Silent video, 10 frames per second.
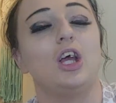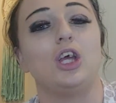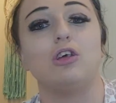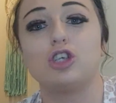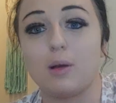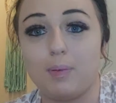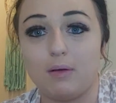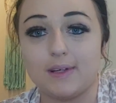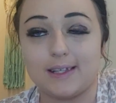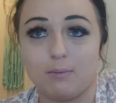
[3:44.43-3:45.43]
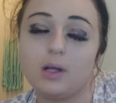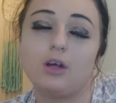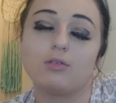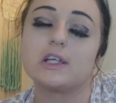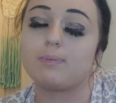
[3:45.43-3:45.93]
You should be with somebody
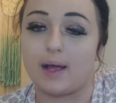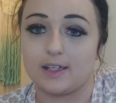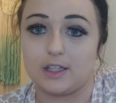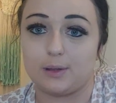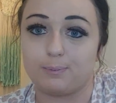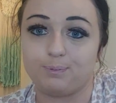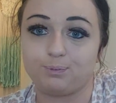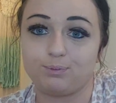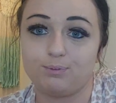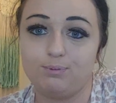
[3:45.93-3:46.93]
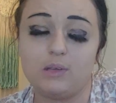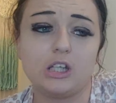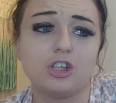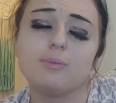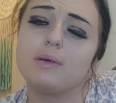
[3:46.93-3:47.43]
who respects you.
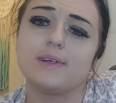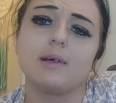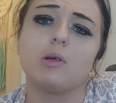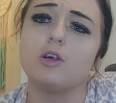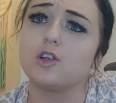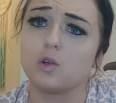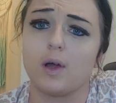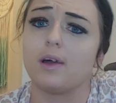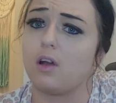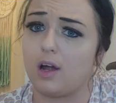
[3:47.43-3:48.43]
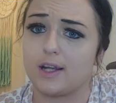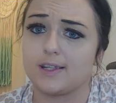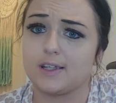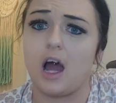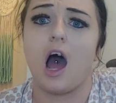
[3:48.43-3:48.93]
You should be with someone who's loyal and
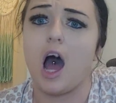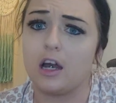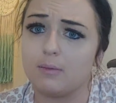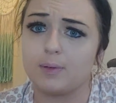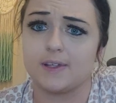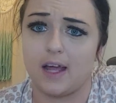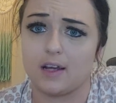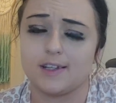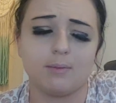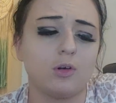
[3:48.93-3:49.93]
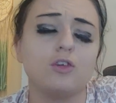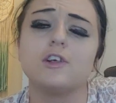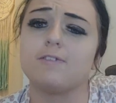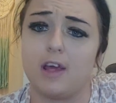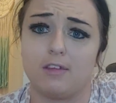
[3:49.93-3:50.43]
honest, 100%. Someone who's
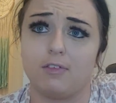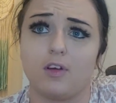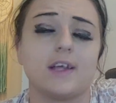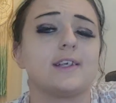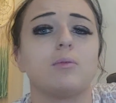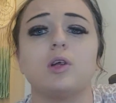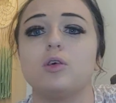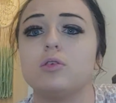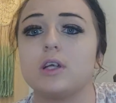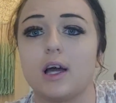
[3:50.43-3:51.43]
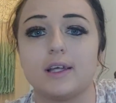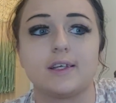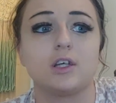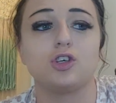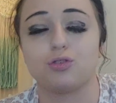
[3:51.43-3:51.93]
faithful and someone who does
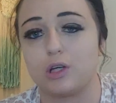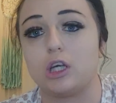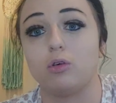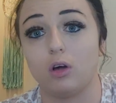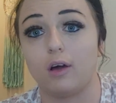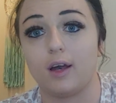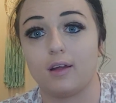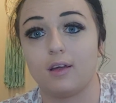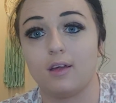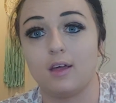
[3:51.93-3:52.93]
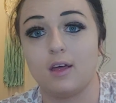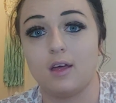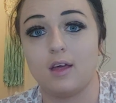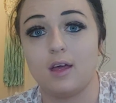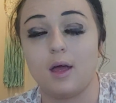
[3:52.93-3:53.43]
treat you good.
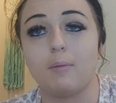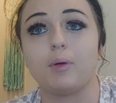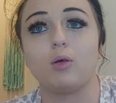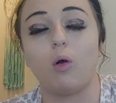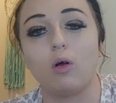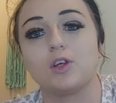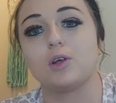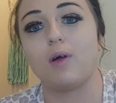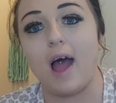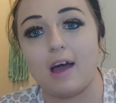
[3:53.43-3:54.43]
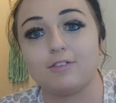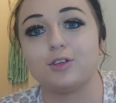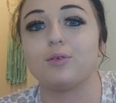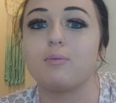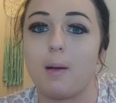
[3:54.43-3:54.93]
But you also have
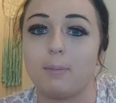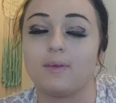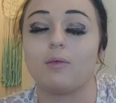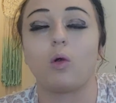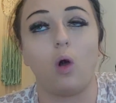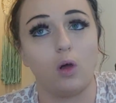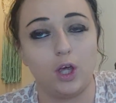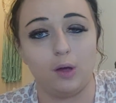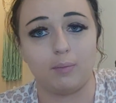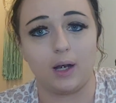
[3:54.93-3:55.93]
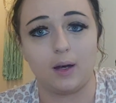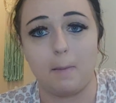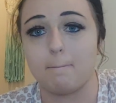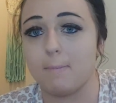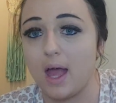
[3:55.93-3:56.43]
to remember that we're all
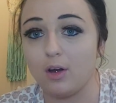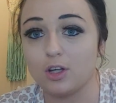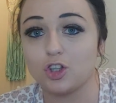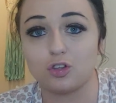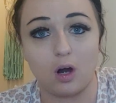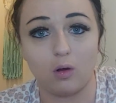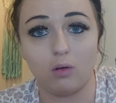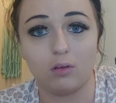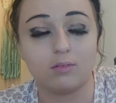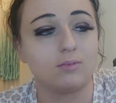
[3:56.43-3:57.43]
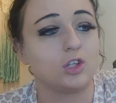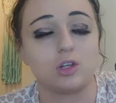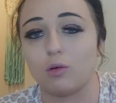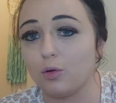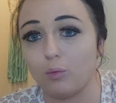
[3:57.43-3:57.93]
human. Men struggle,
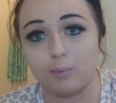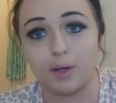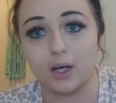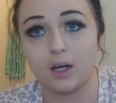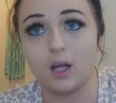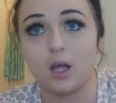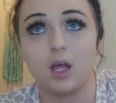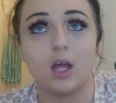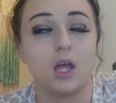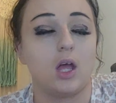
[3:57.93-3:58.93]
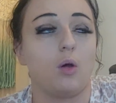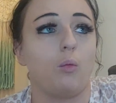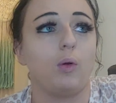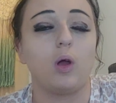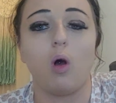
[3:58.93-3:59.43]
so do
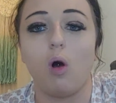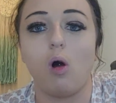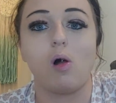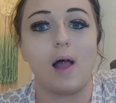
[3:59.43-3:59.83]
women. We all